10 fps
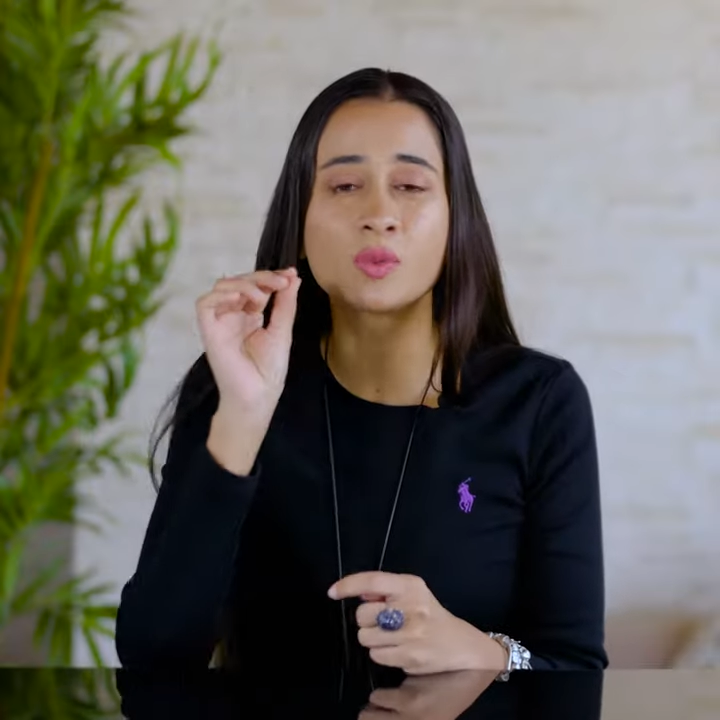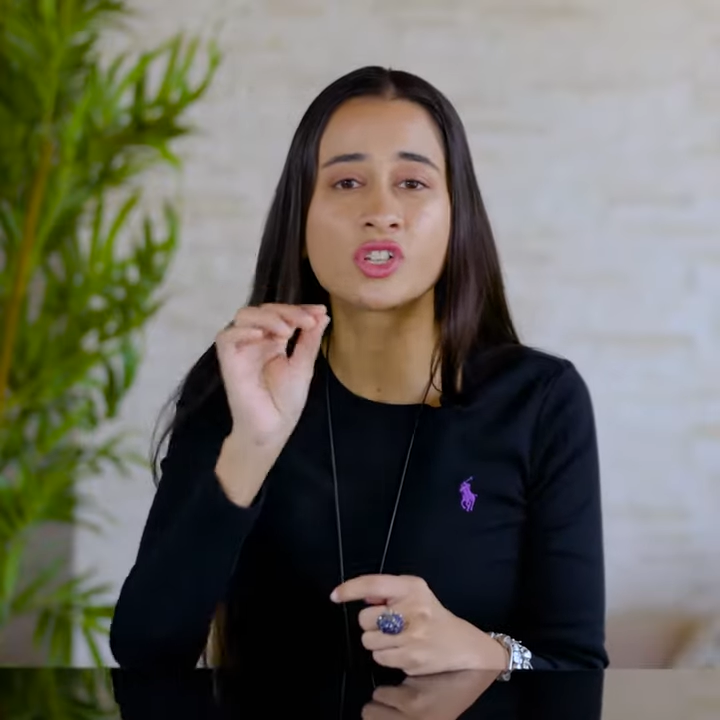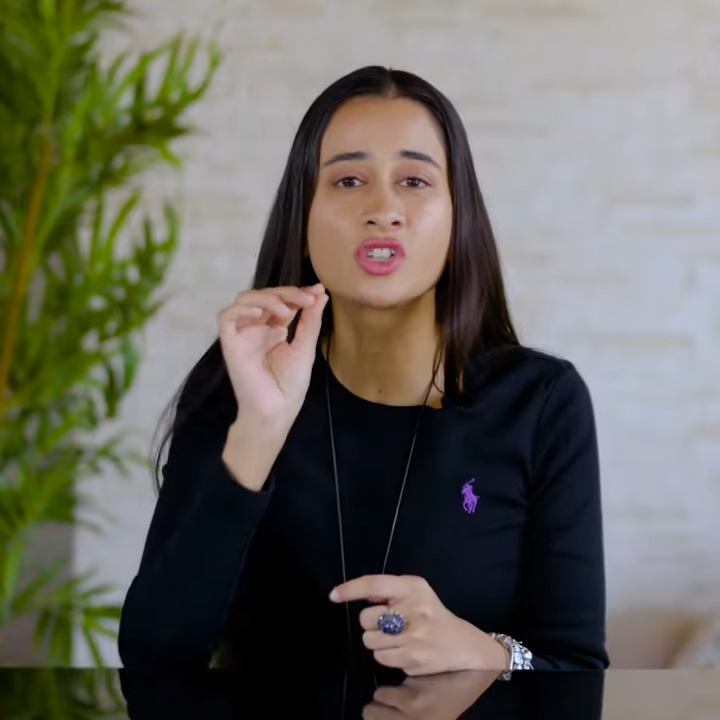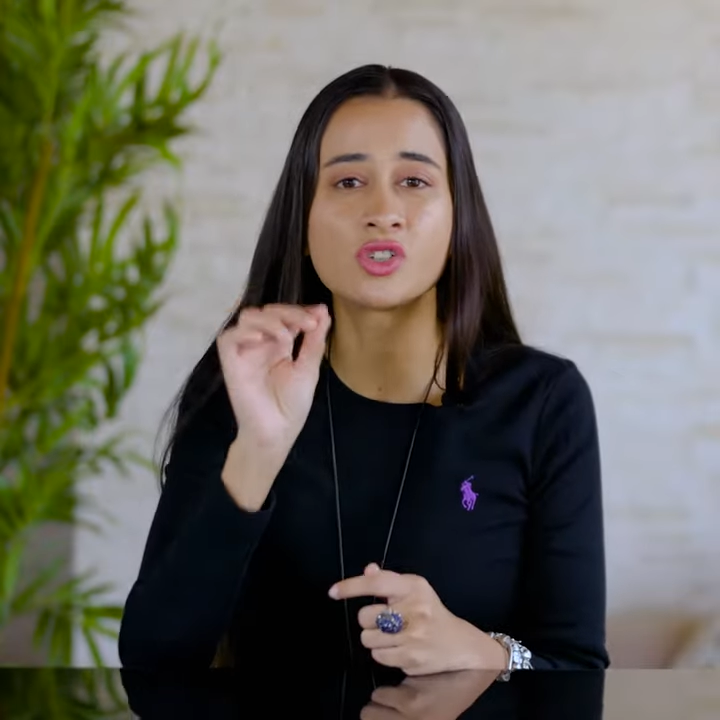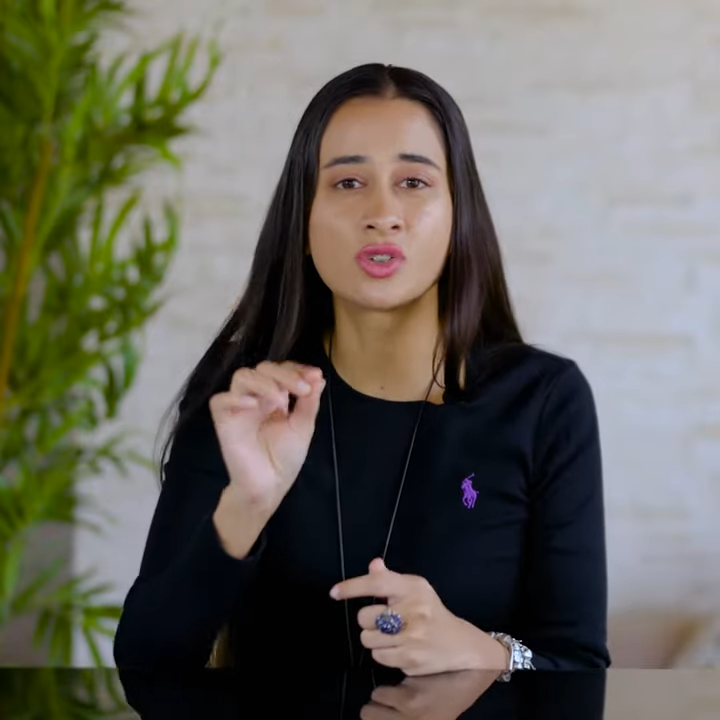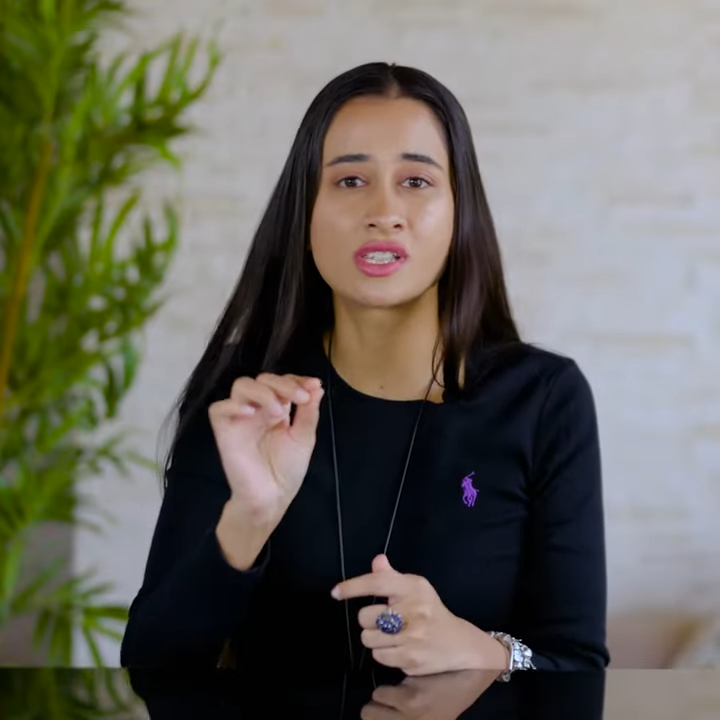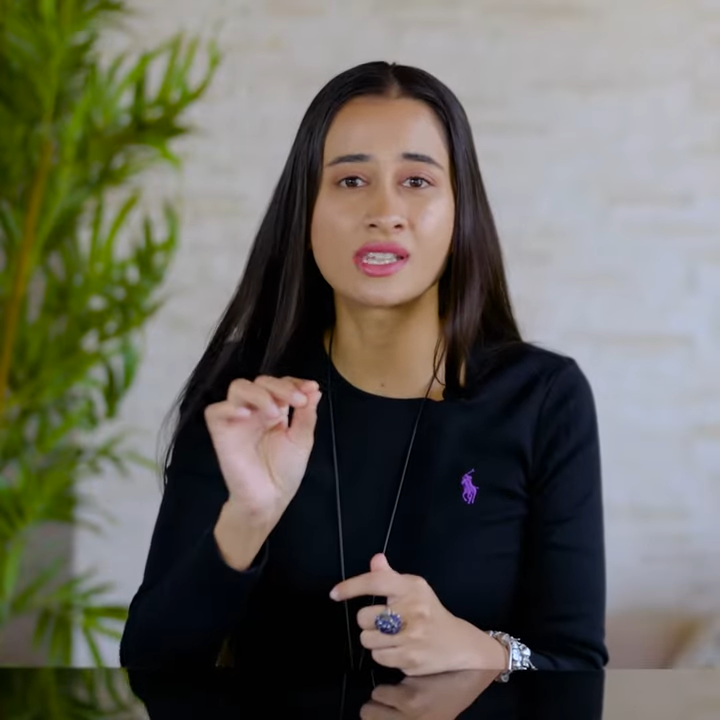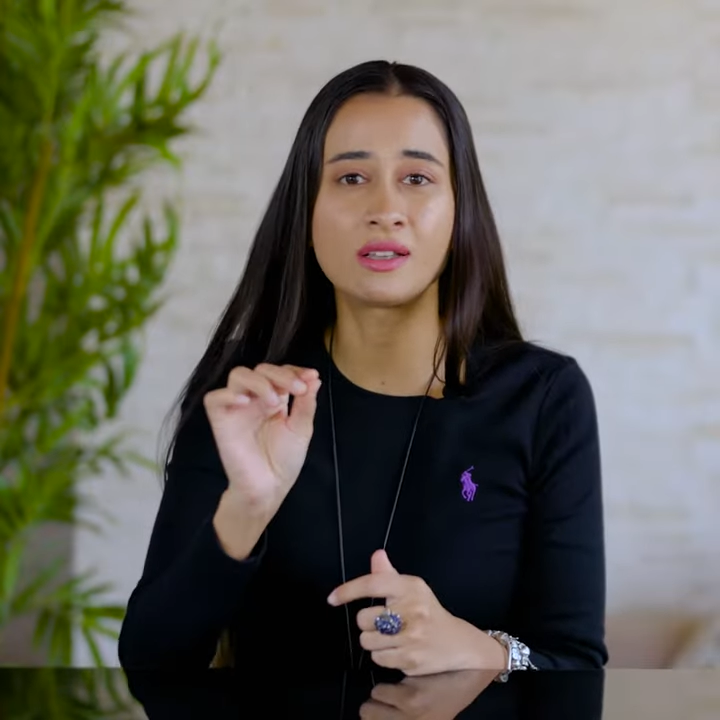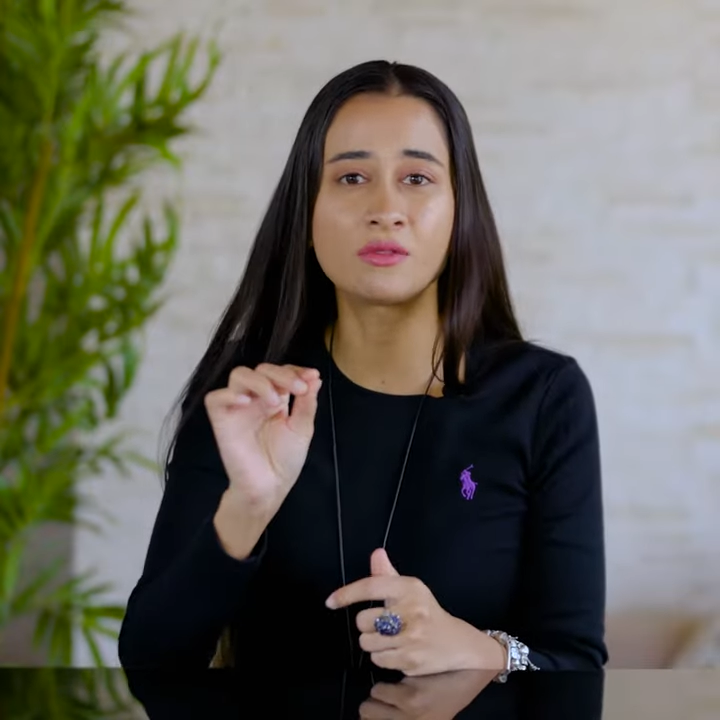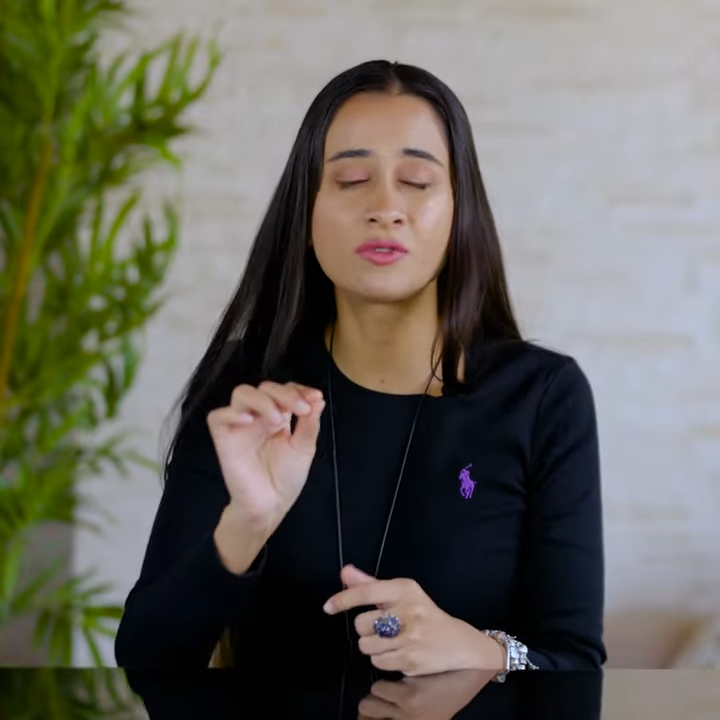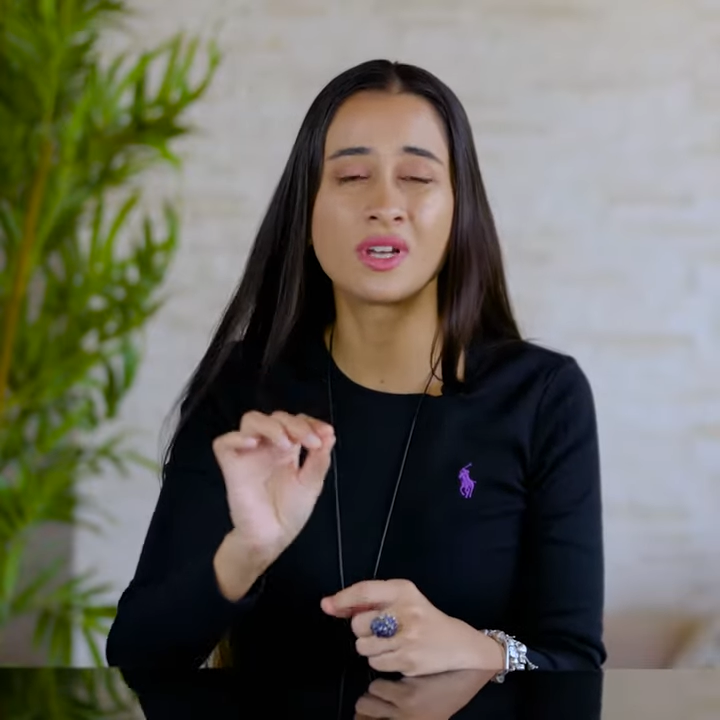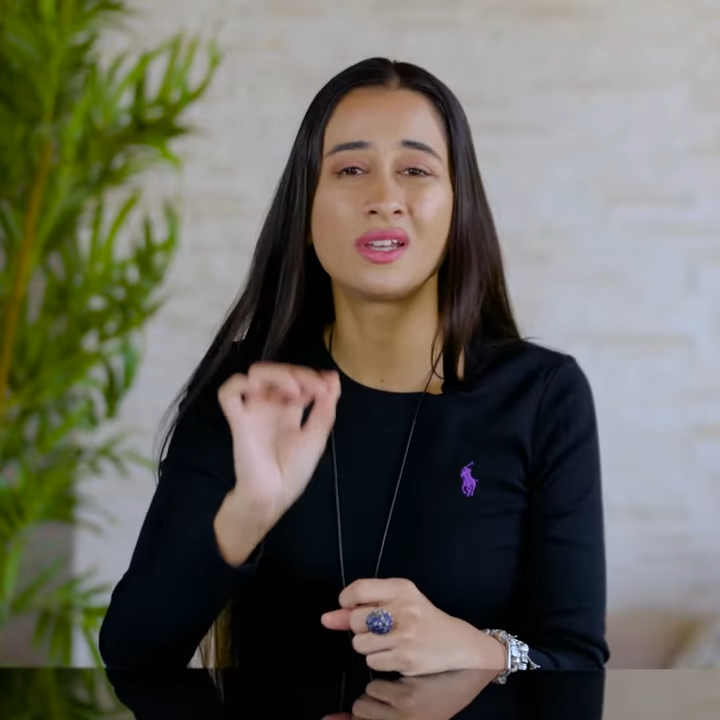which is yourself.